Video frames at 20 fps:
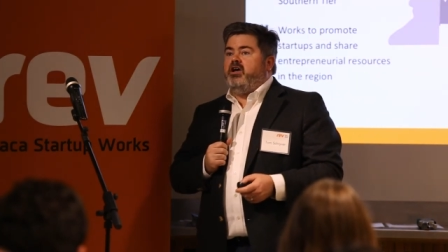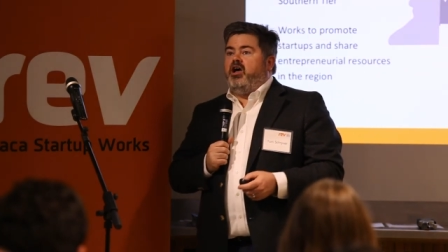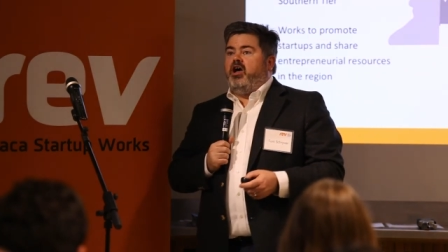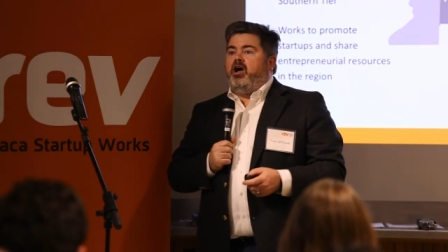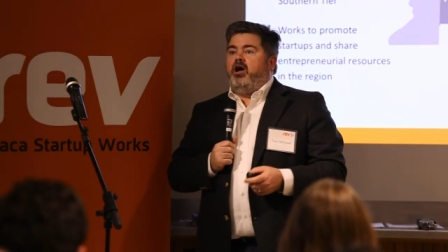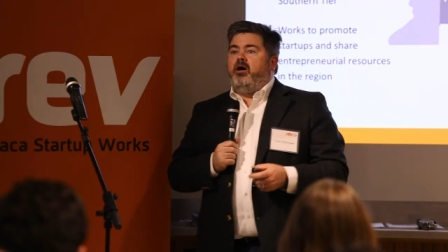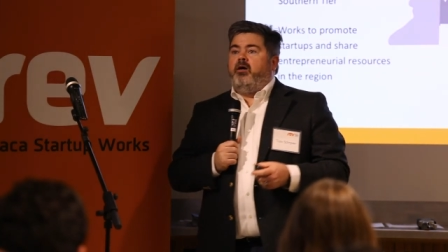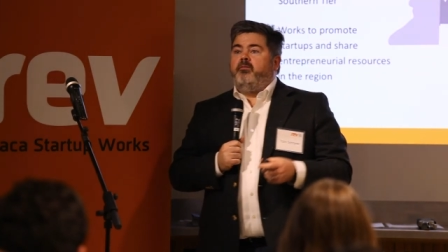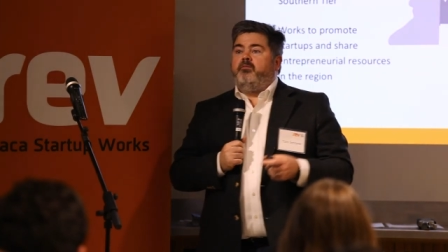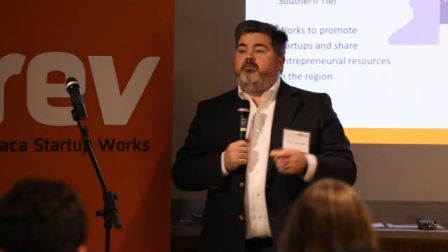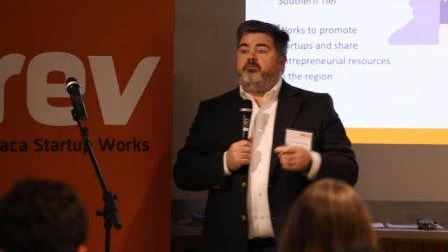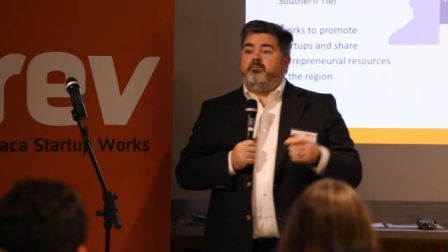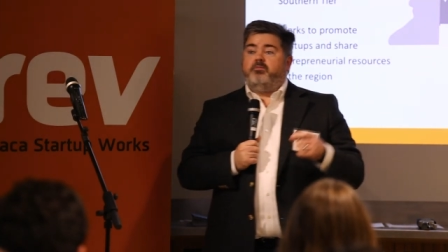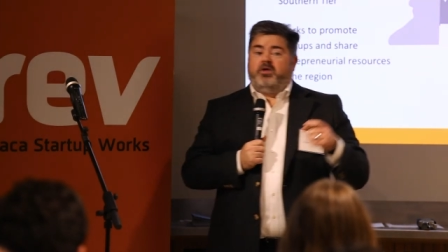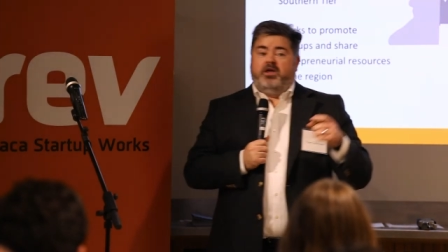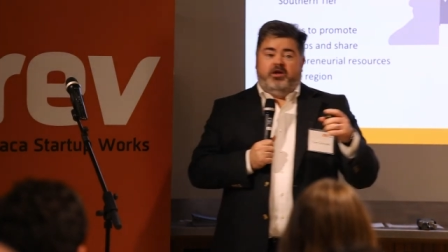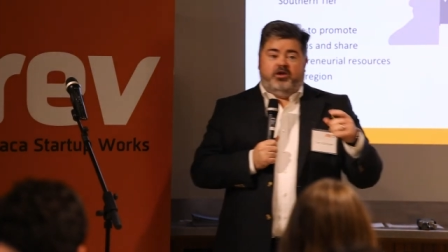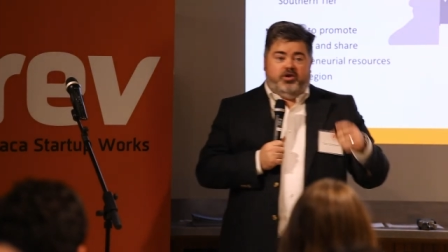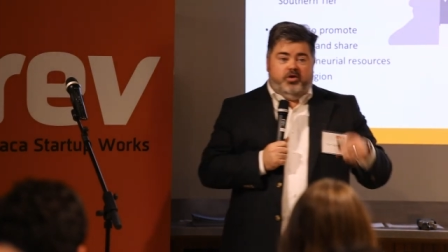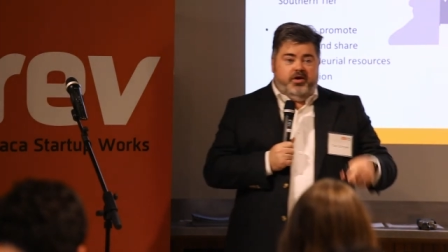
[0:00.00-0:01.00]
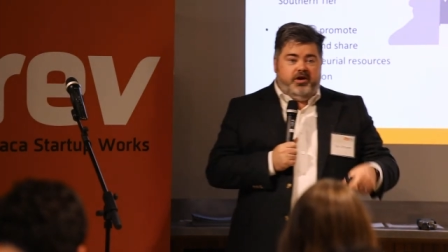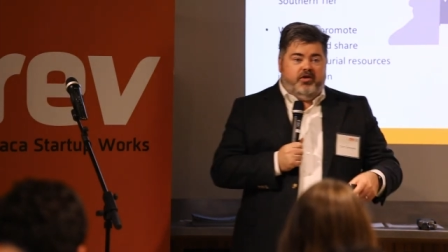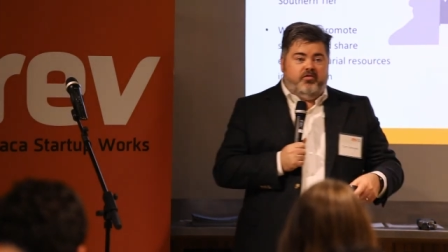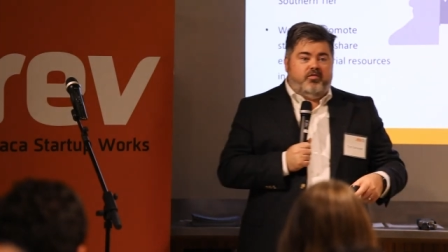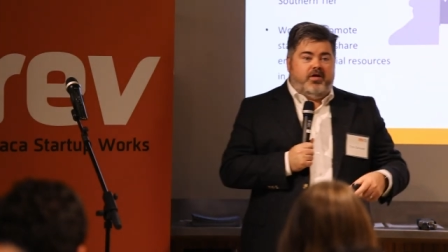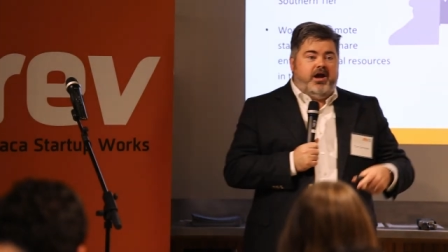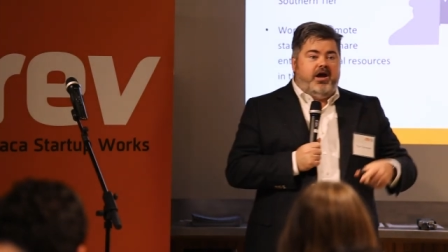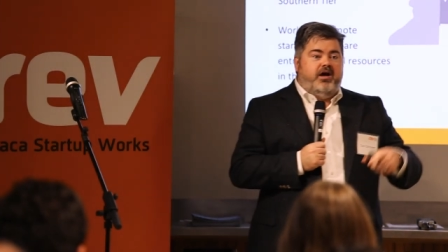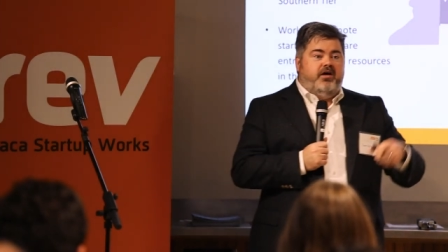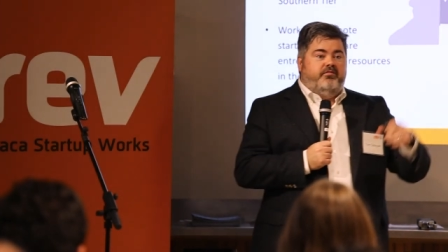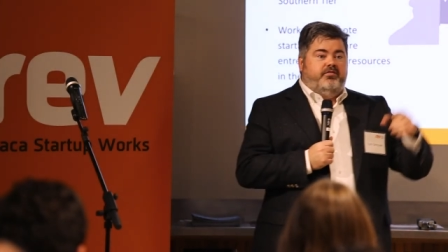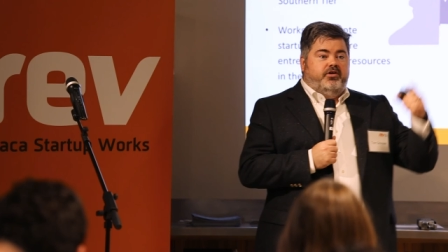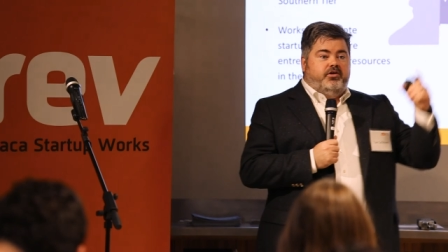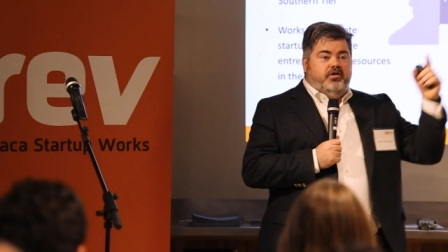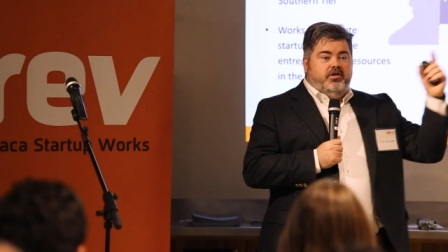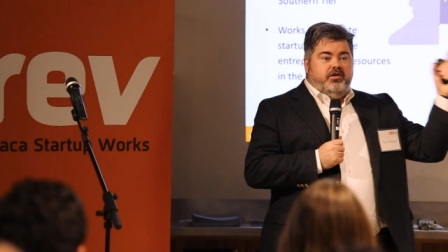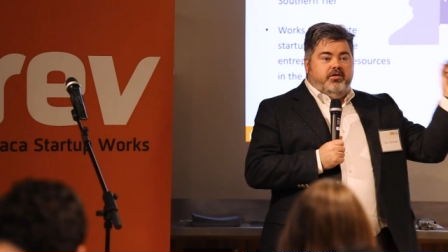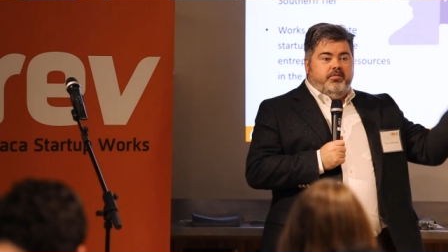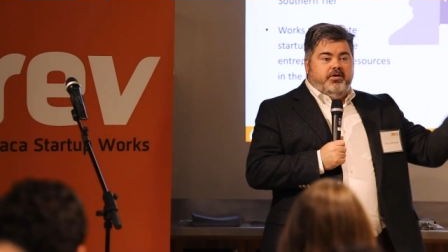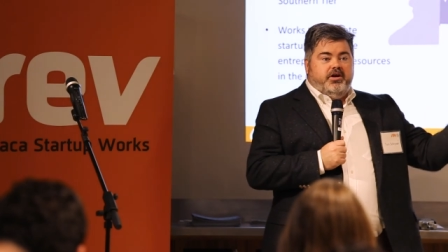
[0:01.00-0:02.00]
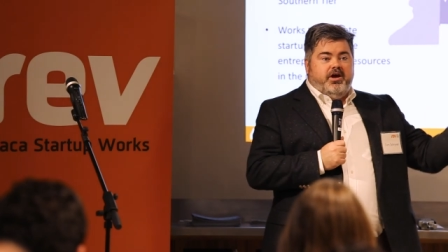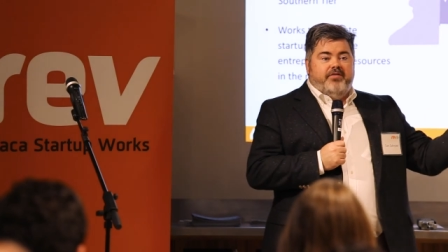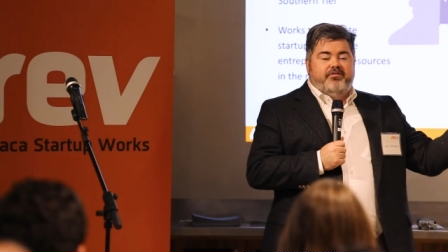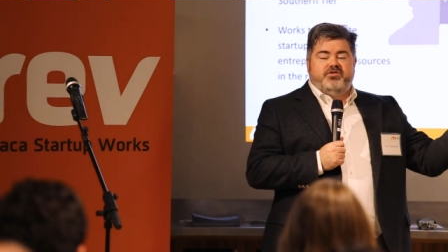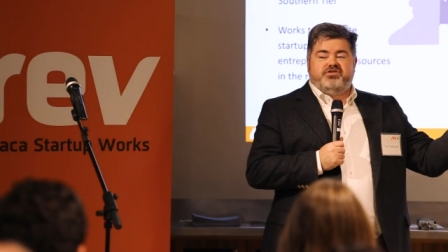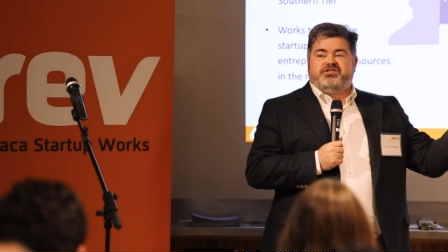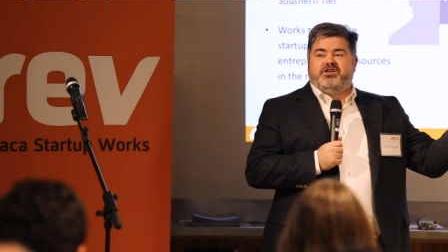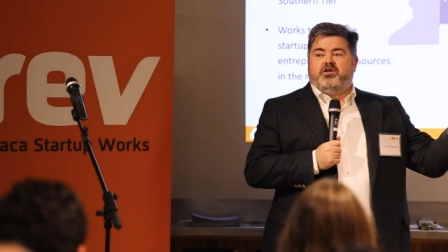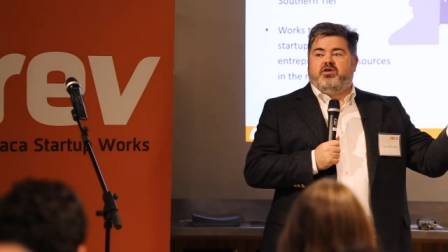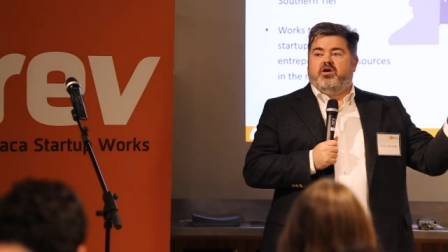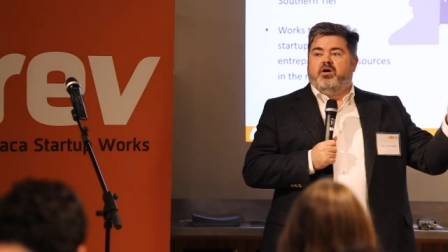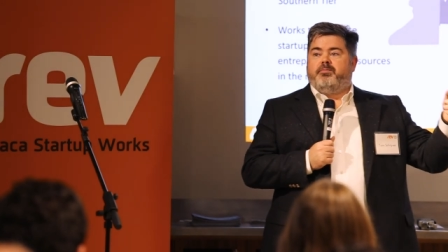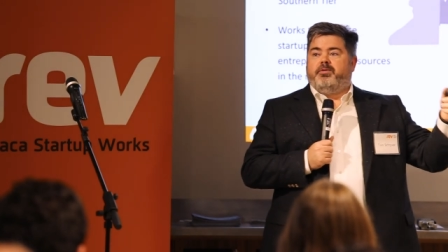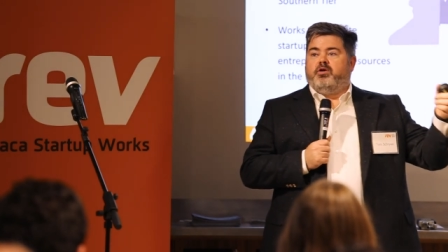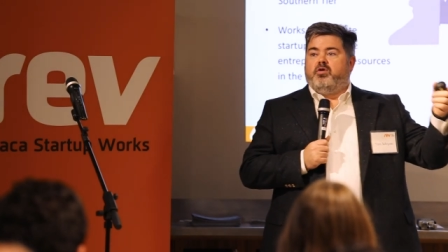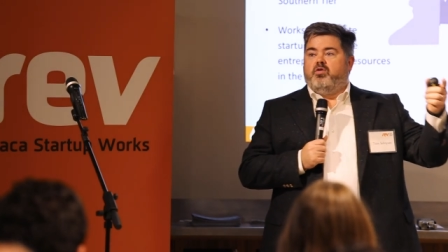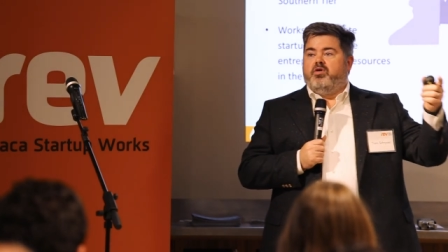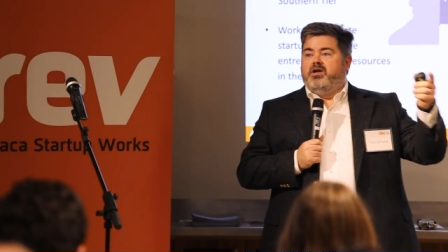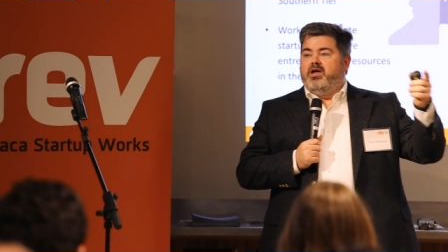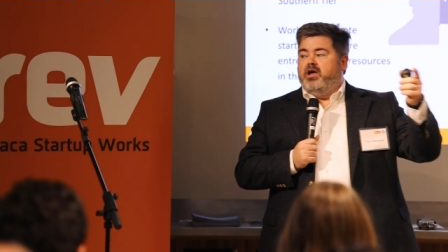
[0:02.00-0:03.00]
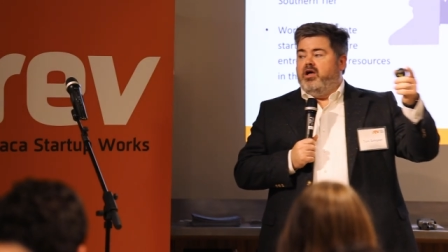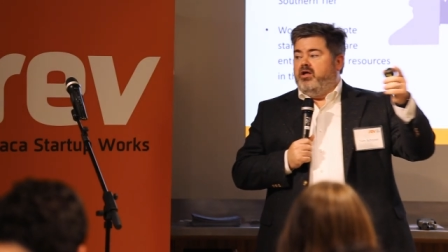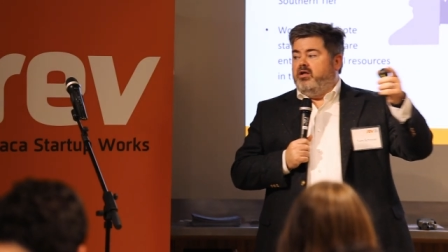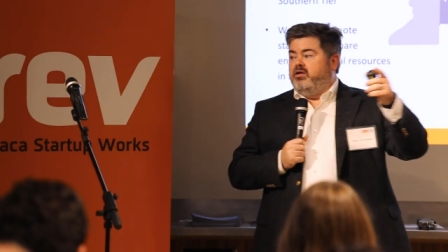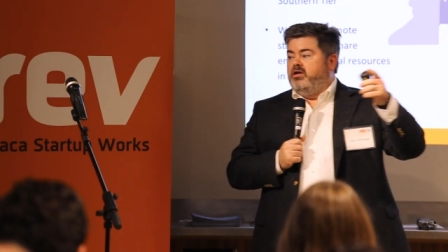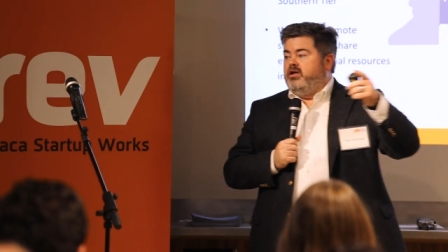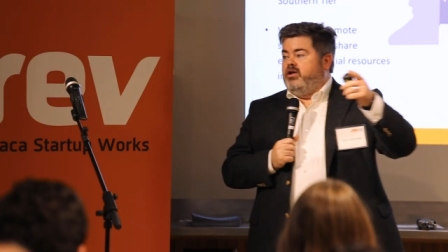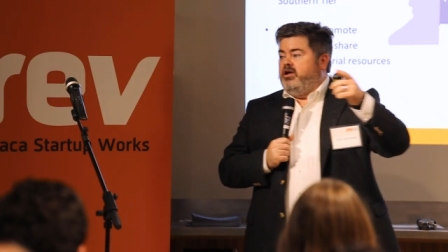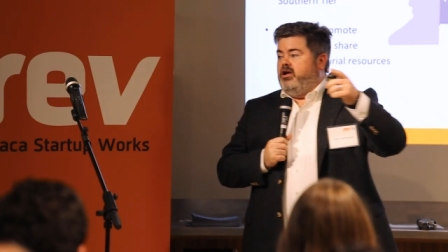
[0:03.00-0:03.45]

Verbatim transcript: um, including REV, including the McGovern Center up at Cornell,